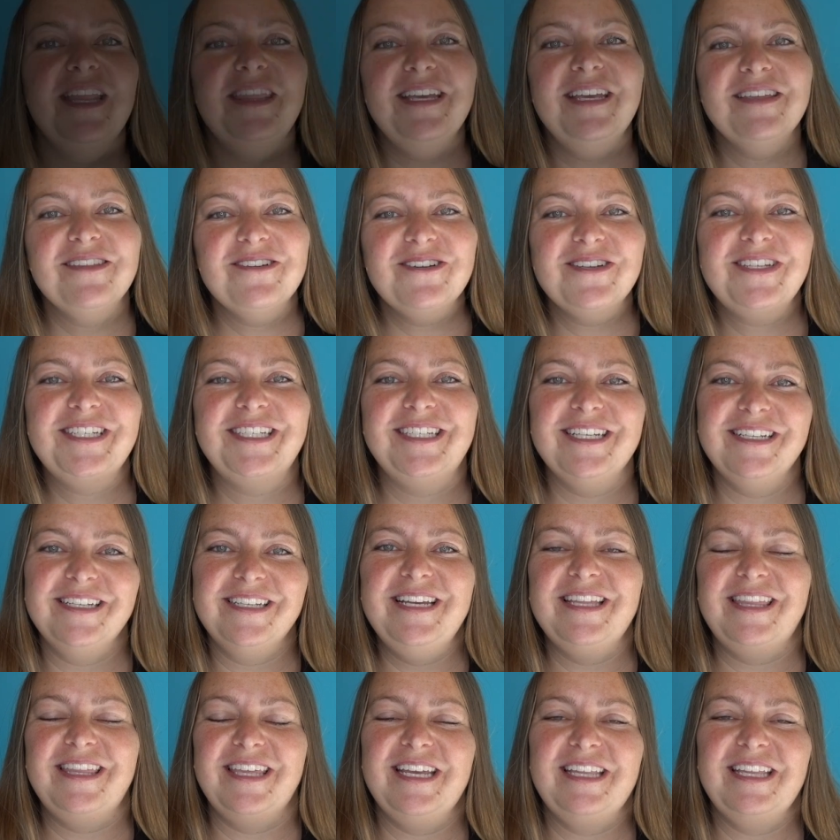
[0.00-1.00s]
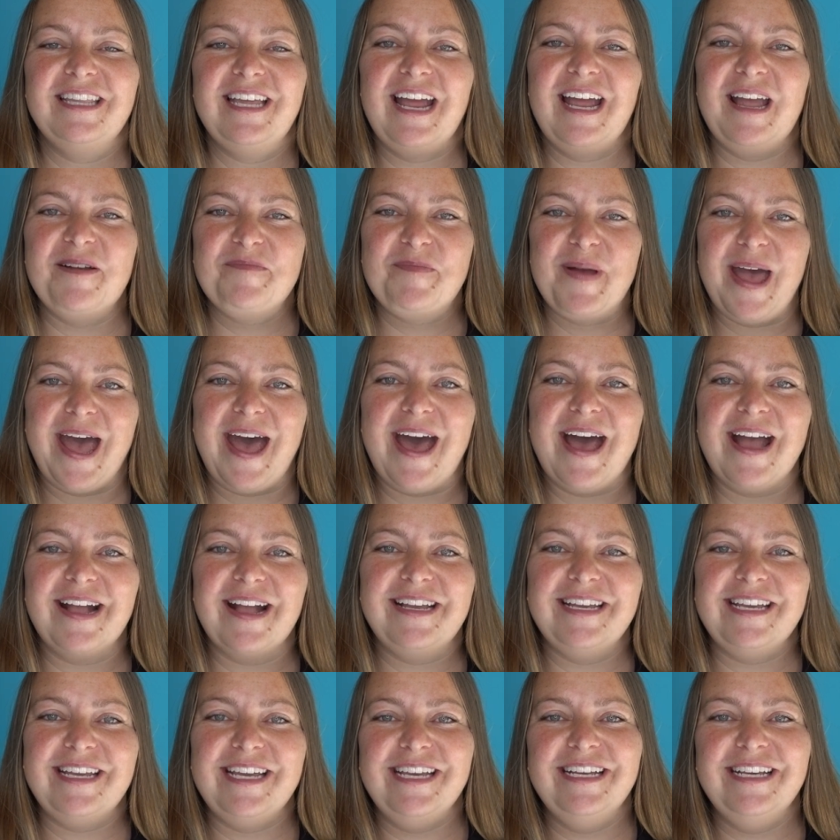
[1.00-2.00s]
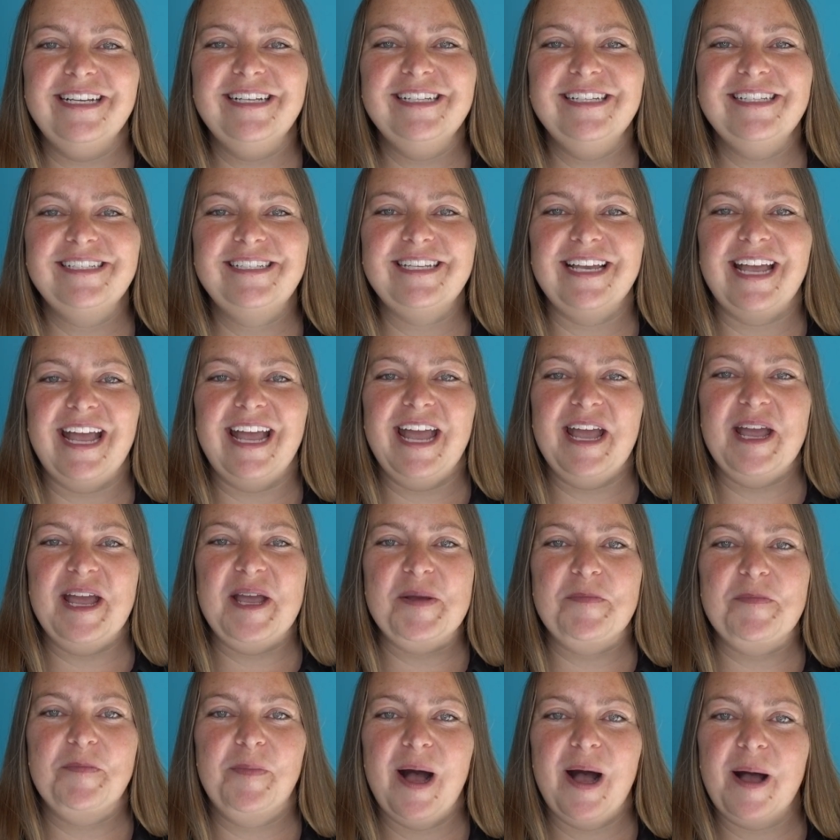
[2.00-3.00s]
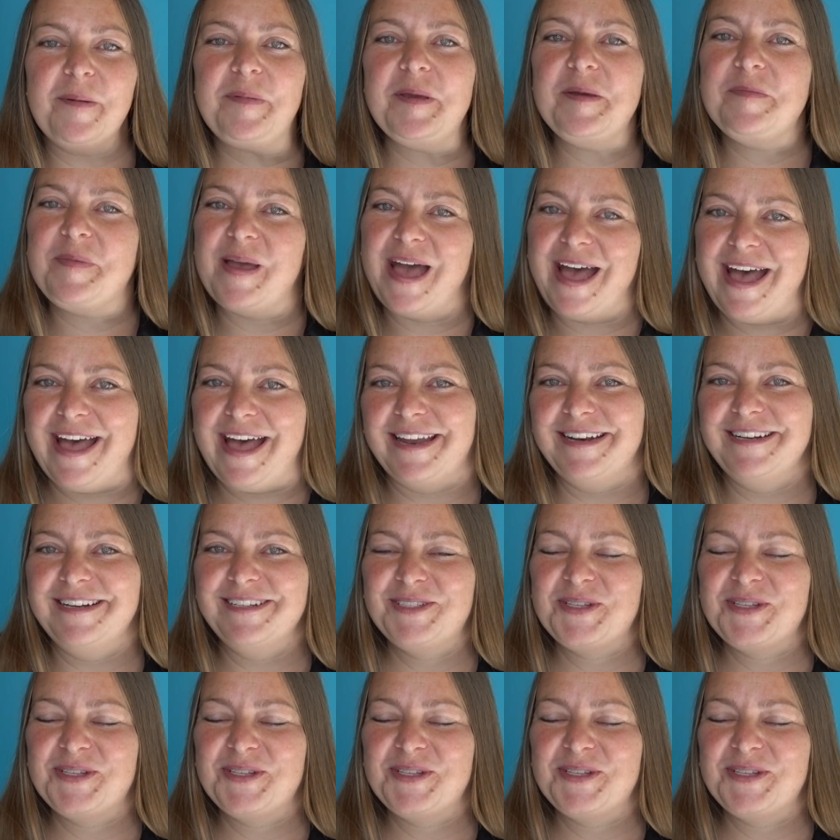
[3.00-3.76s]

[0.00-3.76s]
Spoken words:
The other silly thing that I pack is a puppy pad.